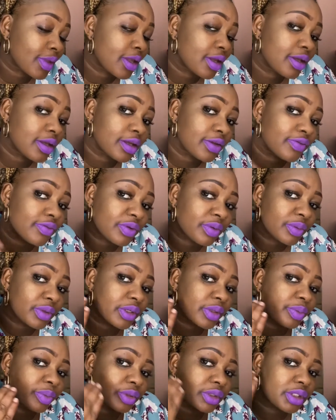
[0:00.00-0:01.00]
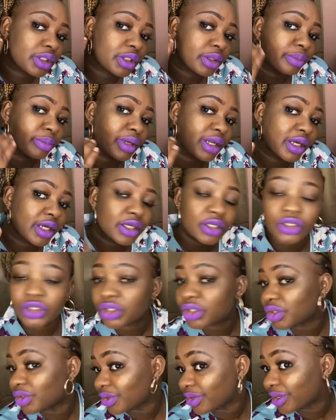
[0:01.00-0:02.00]
if you want to put your blush, you
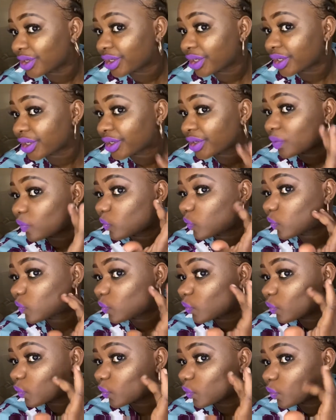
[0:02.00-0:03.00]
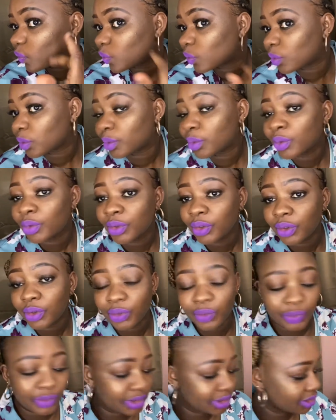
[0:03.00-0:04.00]
can, or
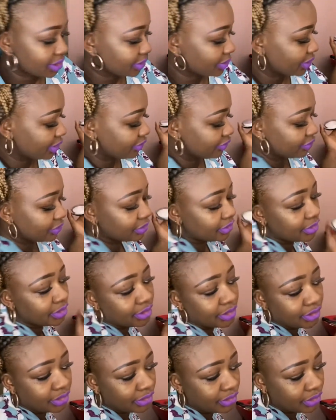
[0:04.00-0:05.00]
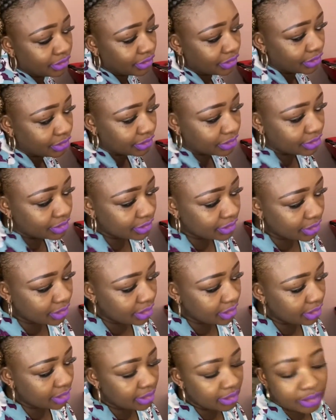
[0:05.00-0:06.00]
whatsoever, you also
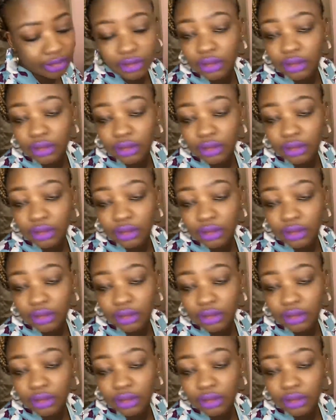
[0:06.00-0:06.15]
can